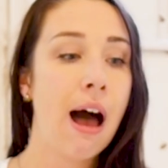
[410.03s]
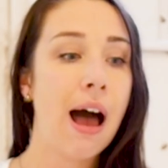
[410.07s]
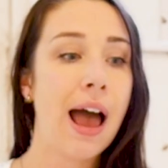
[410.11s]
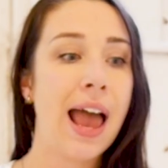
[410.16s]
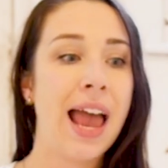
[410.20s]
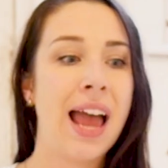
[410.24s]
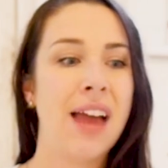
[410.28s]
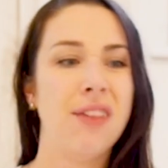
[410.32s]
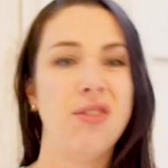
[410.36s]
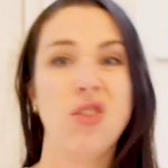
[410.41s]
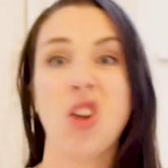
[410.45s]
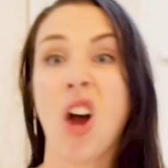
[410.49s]

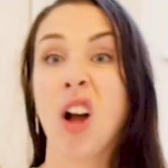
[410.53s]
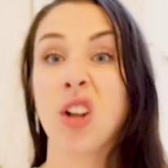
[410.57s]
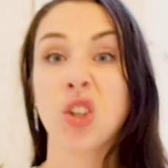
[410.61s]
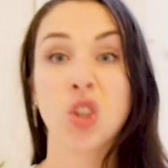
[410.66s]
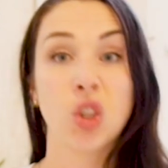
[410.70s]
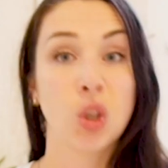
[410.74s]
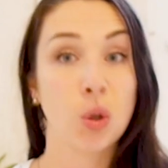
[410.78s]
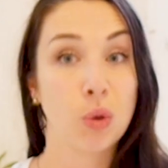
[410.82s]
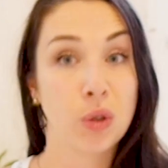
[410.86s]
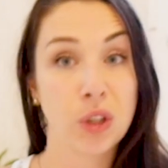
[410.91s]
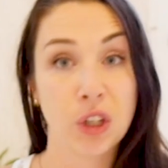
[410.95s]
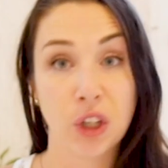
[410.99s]
and not
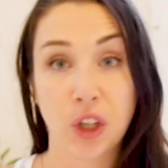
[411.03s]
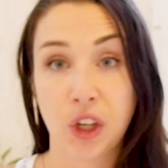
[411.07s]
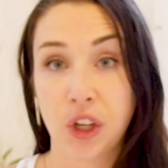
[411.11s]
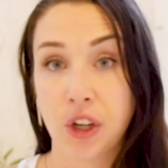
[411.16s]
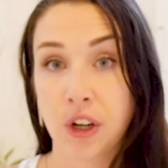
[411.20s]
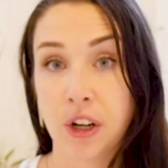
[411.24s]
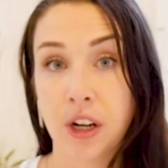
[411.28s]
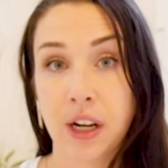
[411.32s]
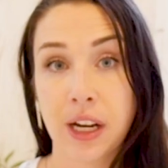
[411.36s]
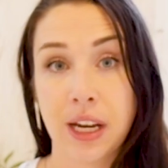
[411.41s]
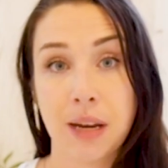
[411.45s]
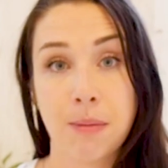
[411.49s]
so
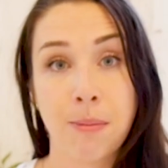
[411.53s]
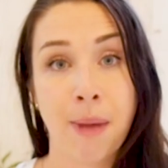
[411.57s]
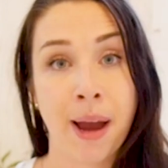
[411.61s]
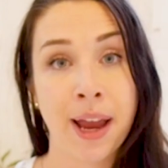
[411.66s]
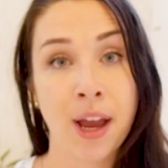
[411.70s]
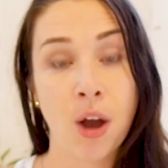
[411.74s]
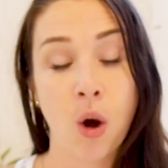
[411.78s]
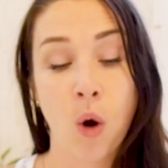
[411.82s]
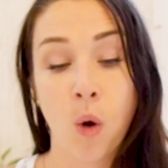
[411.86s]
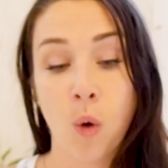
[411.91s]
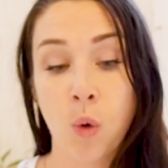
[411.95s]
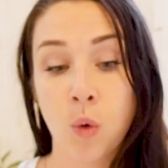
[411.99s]
secure in
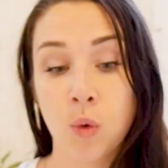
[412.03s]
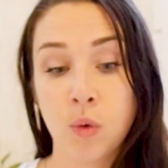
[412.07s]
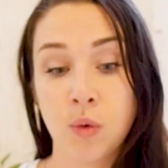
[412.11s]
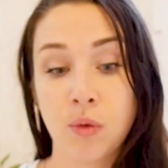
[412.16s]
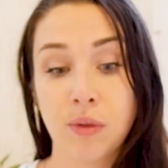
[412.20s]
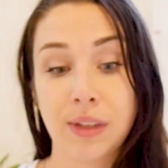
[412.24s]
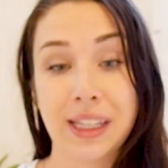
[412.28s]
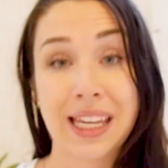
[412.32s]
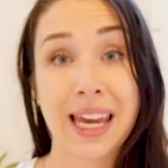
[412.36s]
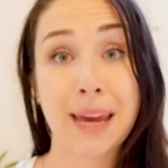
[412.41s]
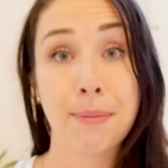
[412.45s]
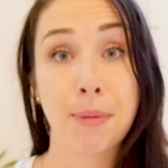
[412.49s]
my
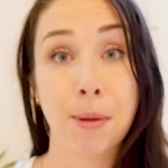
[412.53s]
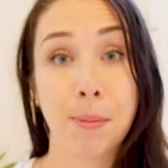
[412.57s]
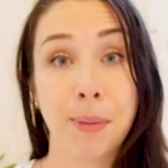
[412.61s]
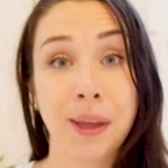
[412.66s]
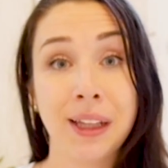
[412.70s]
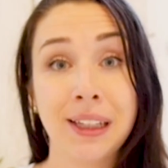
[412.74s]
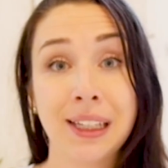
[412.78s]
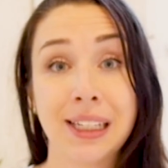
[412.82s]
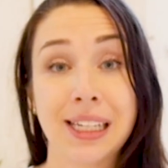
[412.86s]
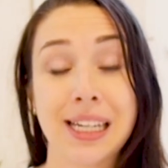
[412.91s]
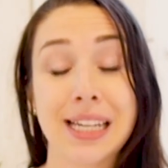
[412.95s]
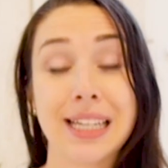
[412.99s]
own
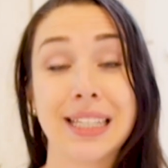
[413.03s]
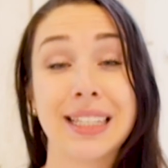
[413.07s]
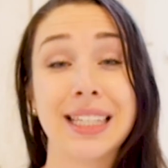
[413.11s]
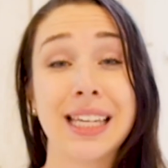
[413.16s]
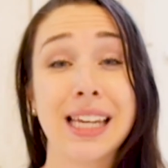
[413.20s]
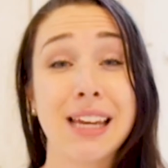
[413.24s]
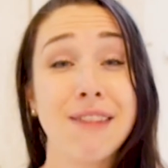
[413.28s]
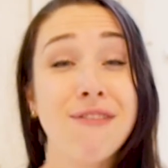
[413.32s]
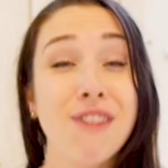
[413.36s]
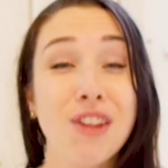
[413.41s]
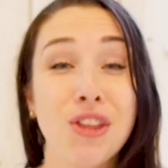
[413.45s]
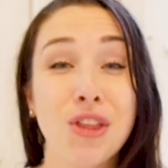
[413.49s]
capabilities,
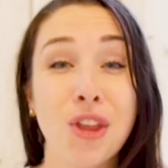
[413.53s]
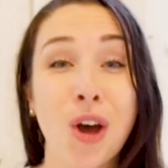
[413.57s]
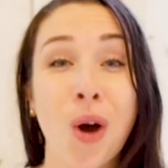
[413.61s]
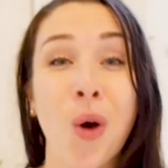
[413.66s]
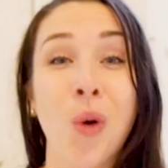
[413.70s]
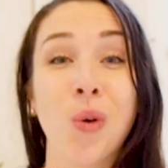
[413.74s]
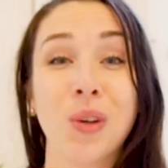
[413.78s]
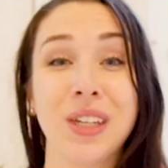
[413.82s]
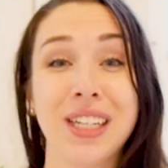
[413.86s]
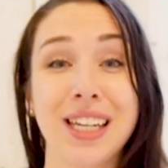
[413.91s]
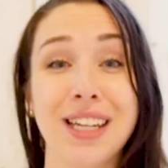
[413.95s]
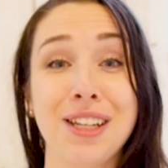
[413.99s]
even
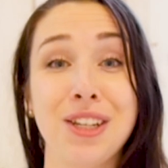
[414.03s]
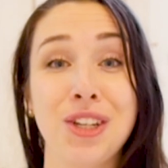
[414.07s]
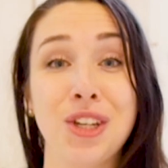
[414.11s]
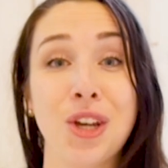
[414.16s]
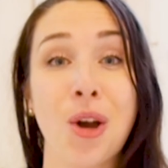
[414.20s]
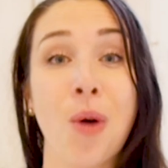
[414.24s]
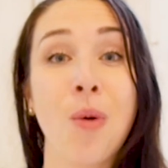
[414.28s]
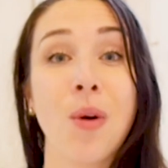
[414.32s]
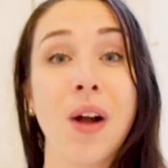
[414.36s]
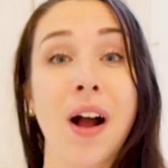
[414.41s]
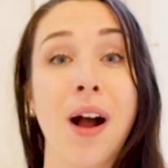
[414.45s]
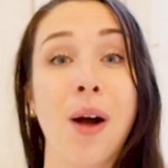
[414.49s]
though yin
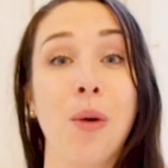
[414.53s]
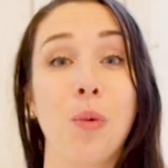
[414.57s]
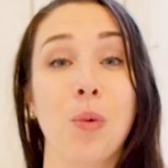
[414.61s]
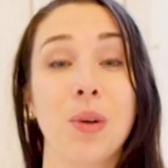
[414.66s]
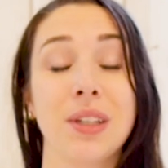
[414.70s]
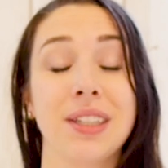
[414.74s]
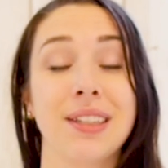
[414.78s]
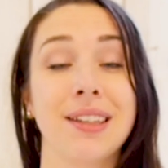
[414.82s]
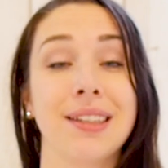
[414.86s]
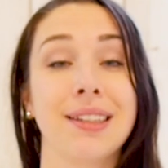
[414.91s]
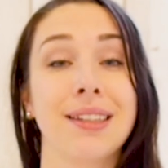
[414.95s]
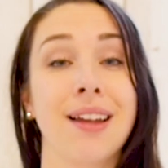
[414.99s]
yoga
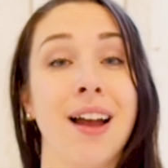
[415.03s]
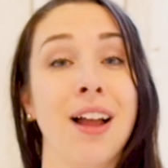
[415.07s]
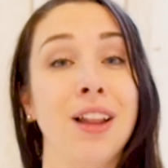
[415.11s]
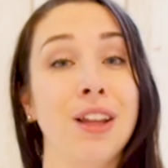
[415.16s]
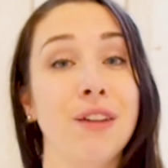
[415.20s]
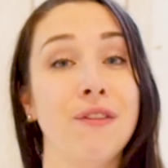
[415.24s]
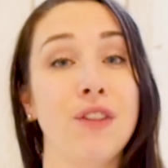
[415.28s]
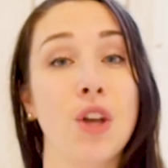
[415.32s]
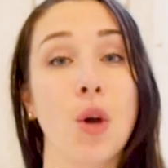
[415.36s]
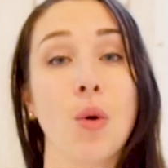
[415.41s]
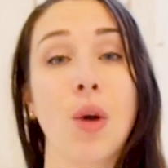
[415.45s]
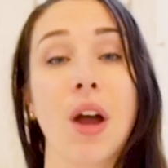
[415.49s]
was the style
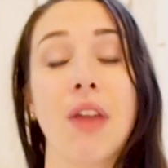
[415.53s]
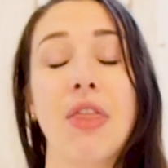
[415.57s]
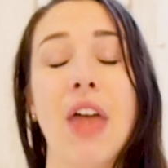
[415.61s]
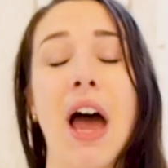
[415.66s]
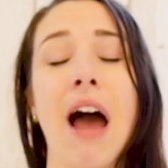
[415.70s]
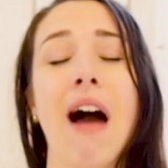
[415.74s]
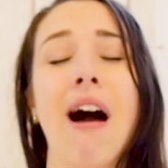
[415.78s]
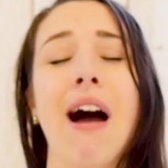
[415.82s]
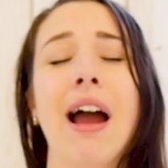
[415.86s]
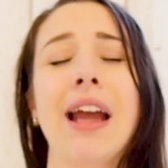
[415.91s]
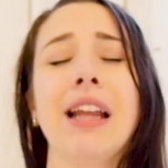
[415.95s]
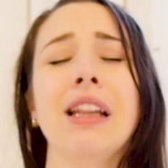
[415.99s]
of yoga
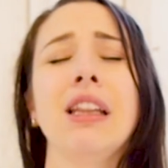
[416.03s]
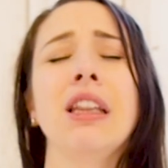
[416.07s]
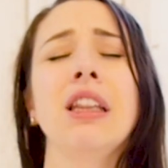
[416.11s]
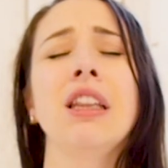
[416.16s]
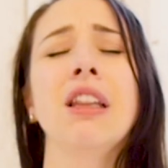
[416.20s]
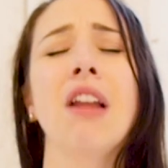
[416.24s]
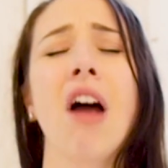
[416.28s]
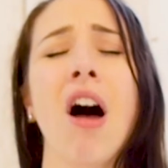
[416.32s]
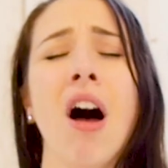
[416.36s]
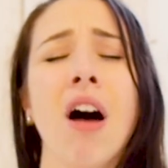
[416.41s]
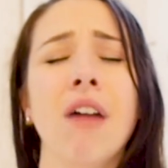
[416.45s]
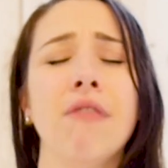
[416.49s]
that I
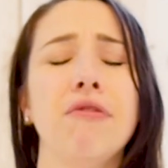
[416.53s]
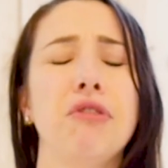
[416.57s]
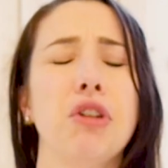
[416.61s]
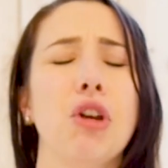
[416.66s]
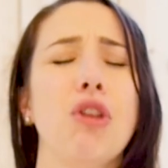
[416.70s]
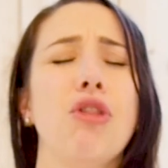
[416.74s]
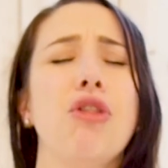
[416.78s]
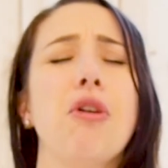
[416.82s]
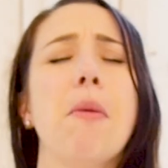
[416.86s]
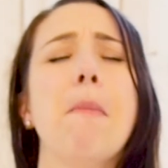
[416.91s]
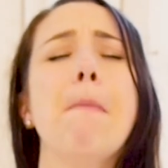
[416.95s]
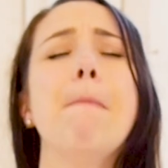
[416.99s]
loved
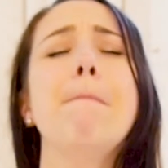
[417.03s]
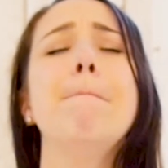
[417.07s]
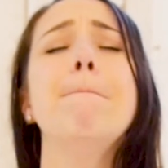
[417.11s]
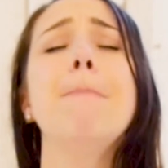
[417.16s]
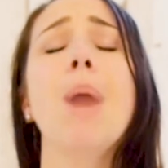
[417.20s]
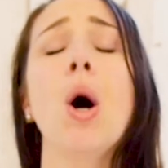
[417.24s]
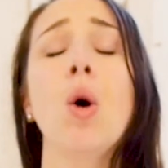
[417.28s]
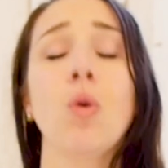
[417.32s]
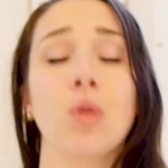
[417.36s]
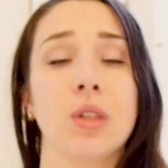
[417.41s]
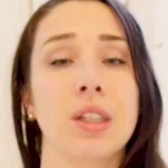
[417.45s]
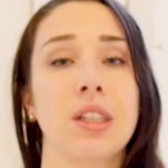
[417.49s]
the
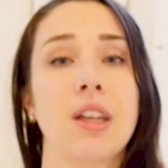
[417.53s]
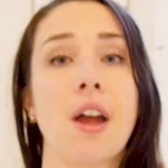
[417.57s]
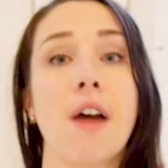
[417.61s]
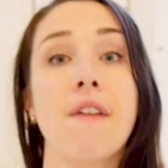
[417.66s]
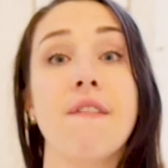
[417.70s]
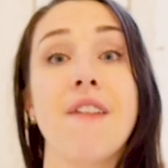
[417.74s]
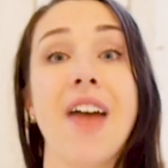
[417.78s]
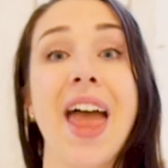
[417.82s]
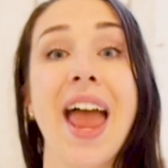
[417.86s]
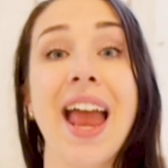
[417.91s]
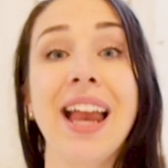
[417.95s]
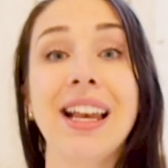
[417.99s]
most
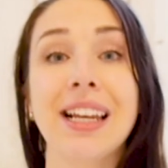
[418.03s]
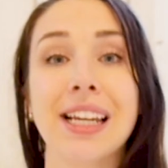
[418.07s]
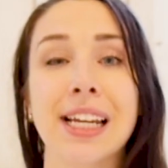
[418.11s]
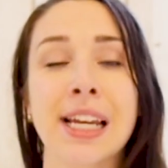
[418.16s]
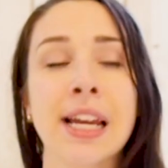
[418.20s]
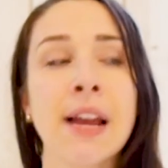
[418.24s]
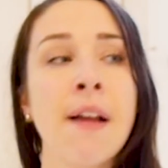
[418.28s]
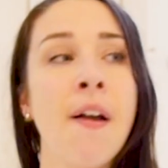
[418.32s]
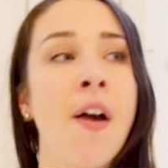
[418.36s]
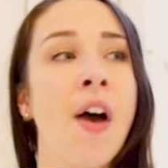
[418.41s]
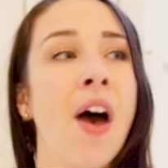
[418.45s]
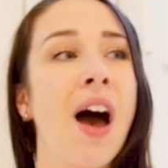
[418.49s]
of
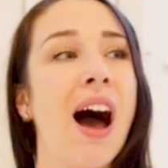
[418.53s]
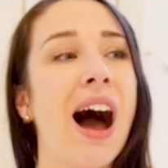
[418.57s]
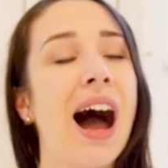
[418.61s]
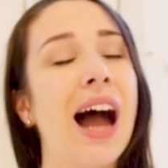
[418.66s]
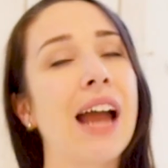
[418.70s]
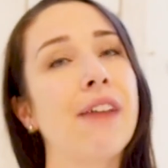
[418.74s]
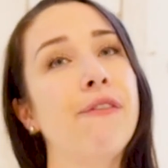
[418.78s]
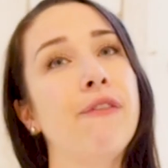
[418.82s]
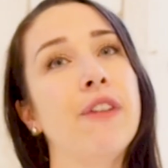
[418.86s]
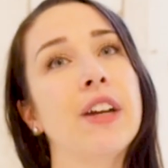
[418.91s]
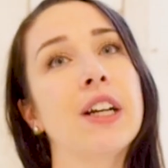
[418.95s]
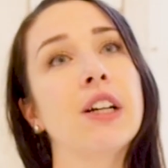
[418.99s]
any, I
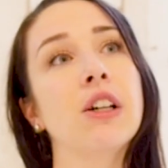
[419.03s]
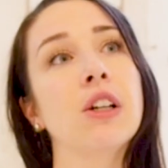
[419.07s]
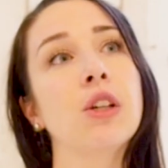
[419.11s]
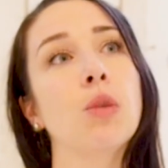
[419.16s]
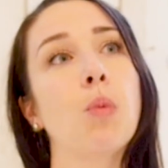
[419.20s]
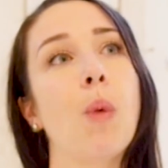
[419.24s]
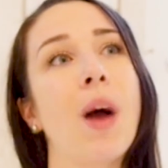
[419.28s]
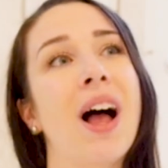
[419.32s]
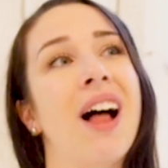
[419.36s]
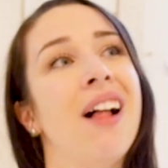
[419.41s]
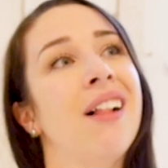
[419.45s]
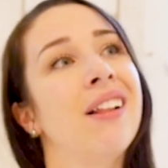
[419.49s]
figured,
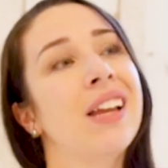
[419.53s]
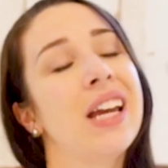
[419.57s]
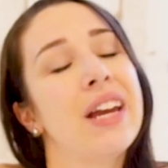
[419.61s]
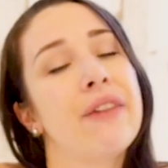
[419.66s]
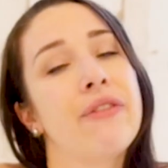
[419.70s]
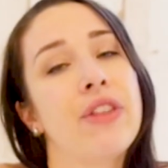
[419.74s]
well, if